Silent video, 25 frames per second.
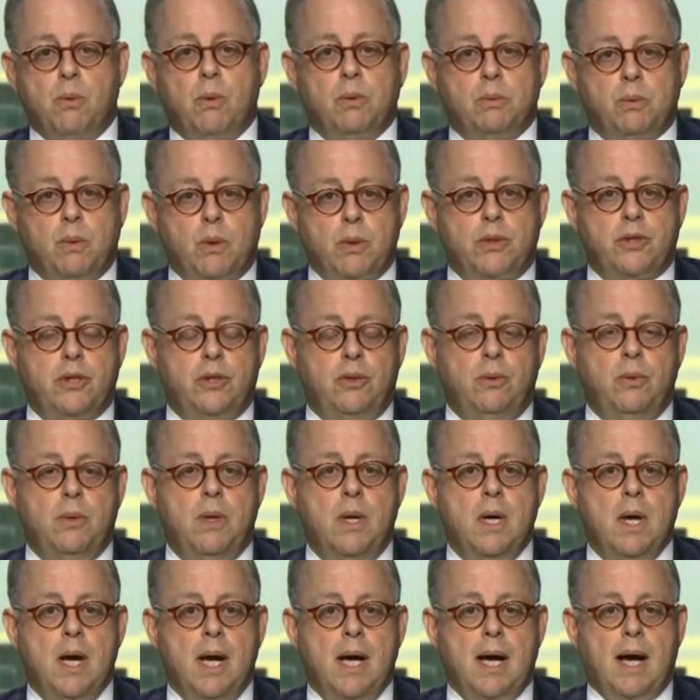post-World War
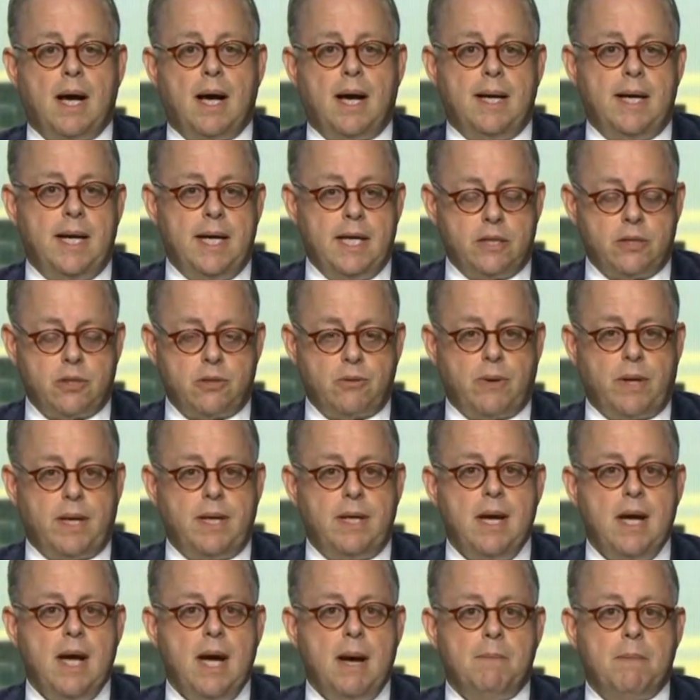II
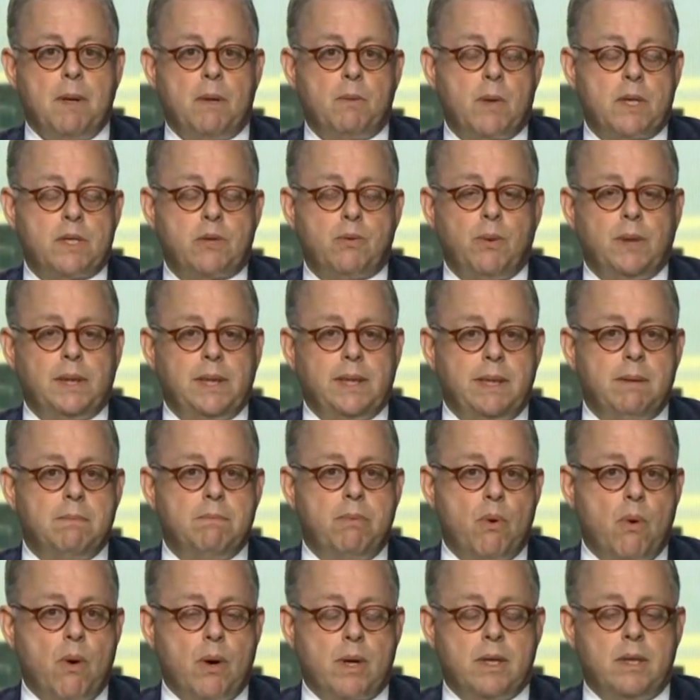history. But what's
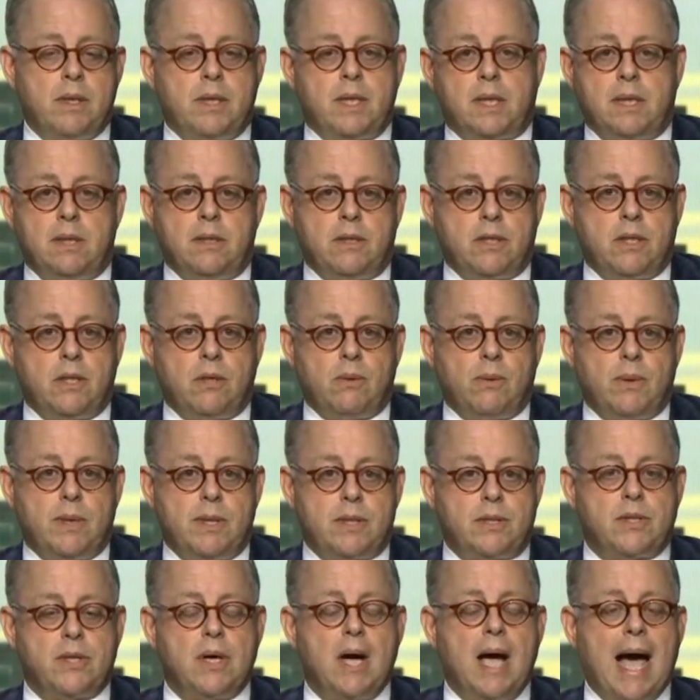really important to
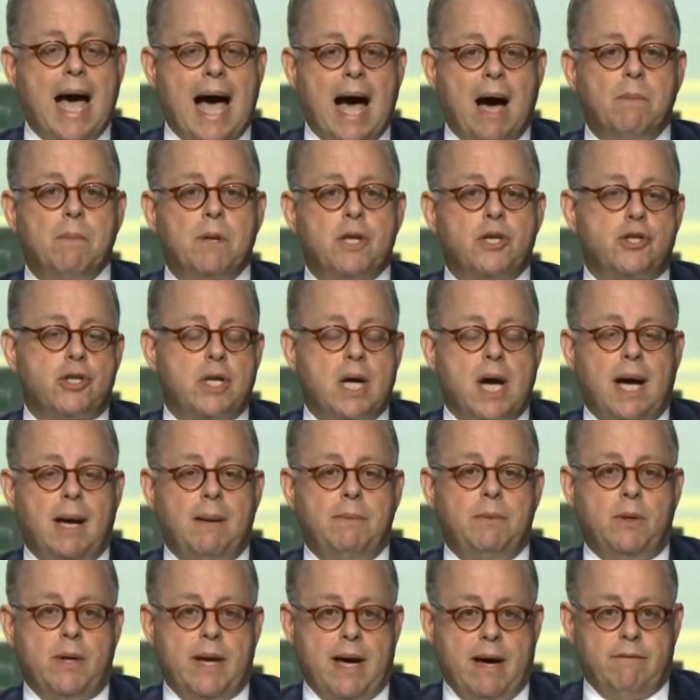consider is how
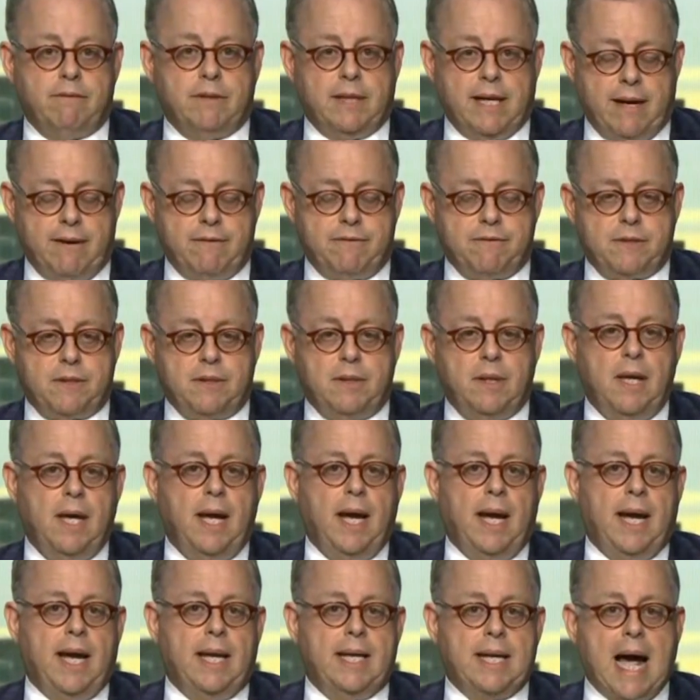much time you have
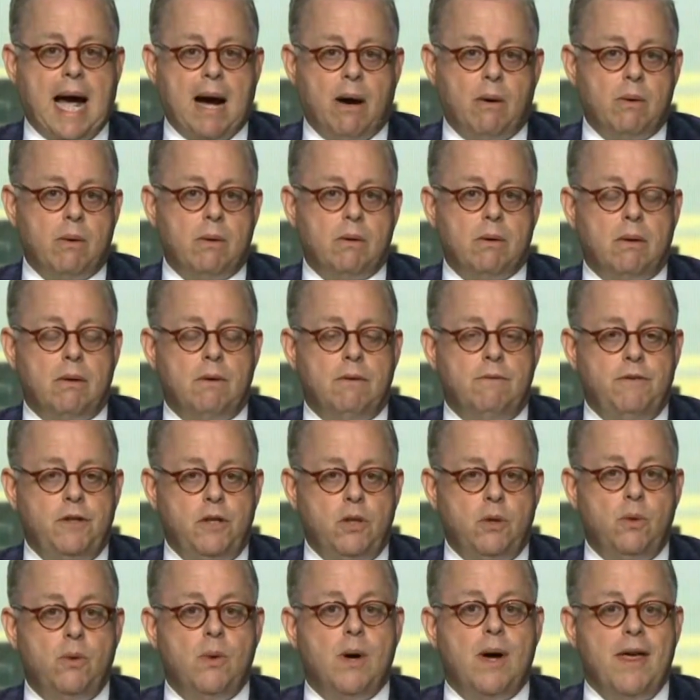left. And
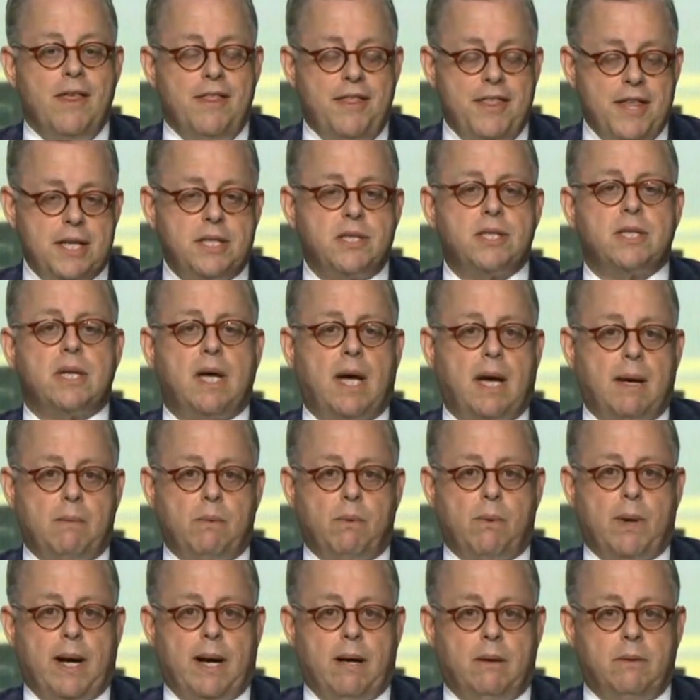our view this
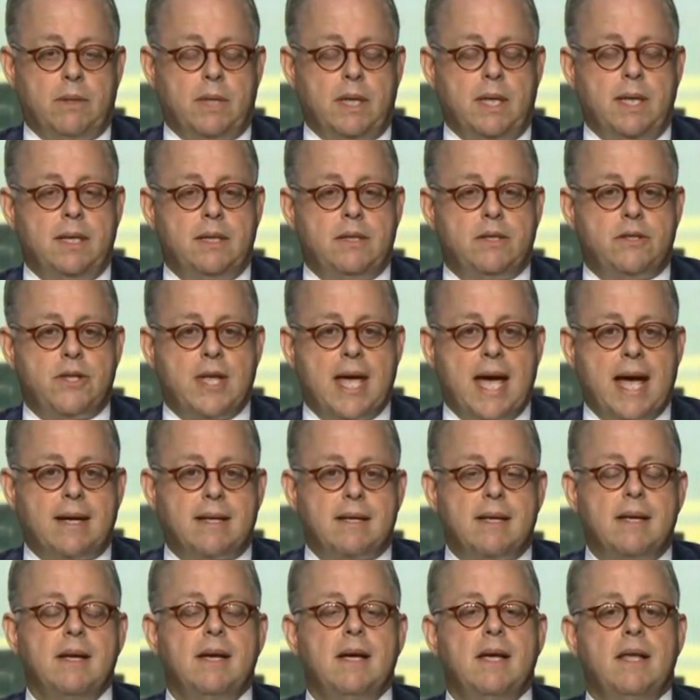time around
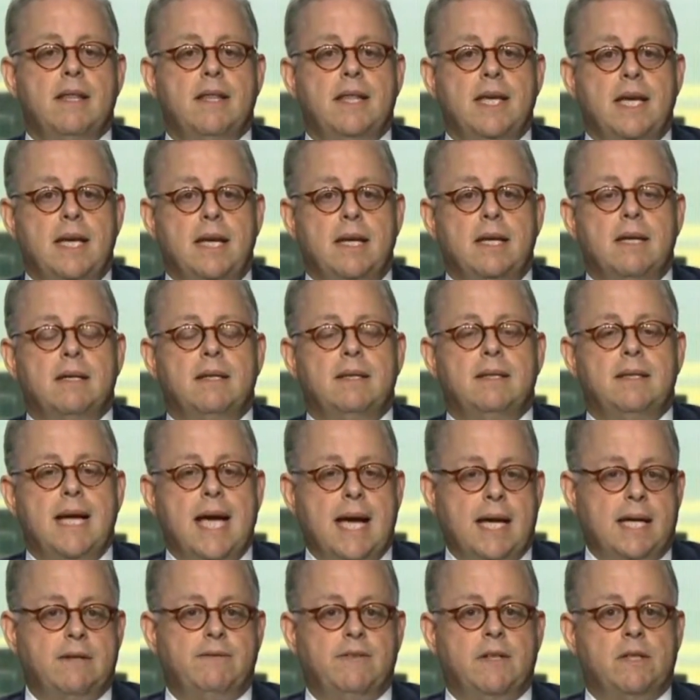is that
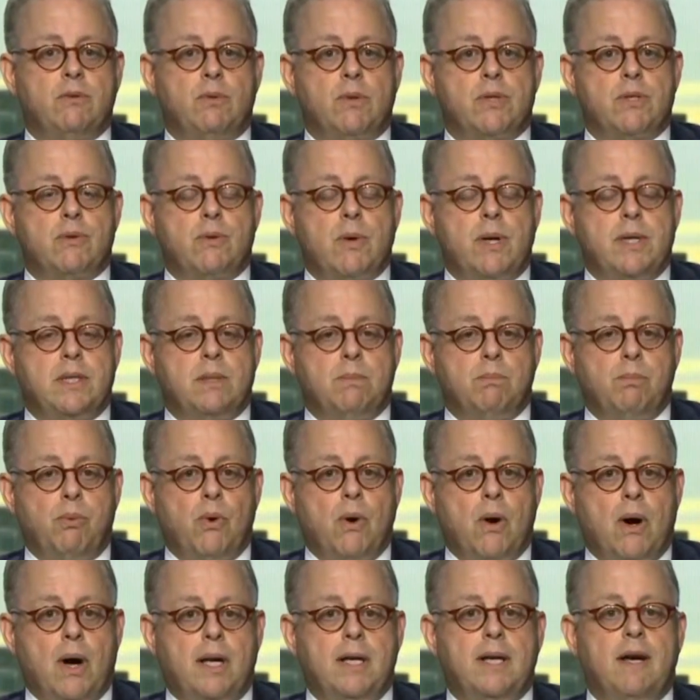the negative interest
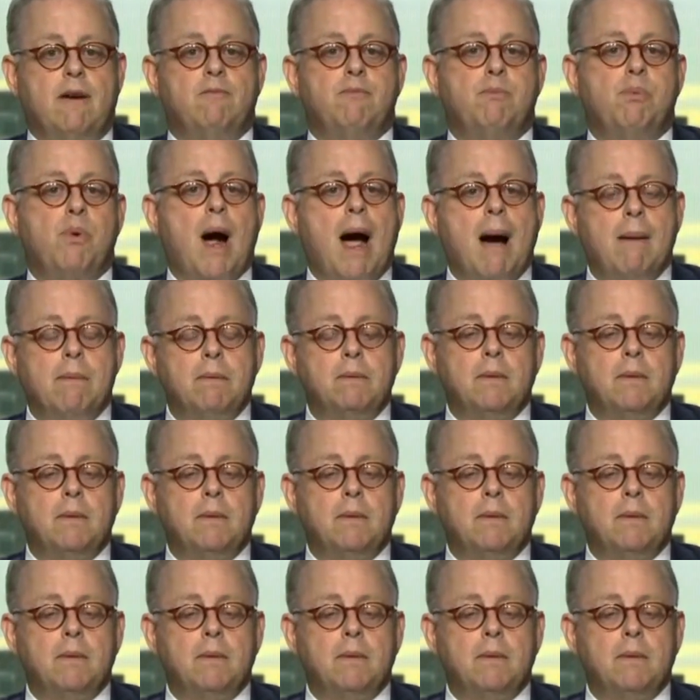rates abroad have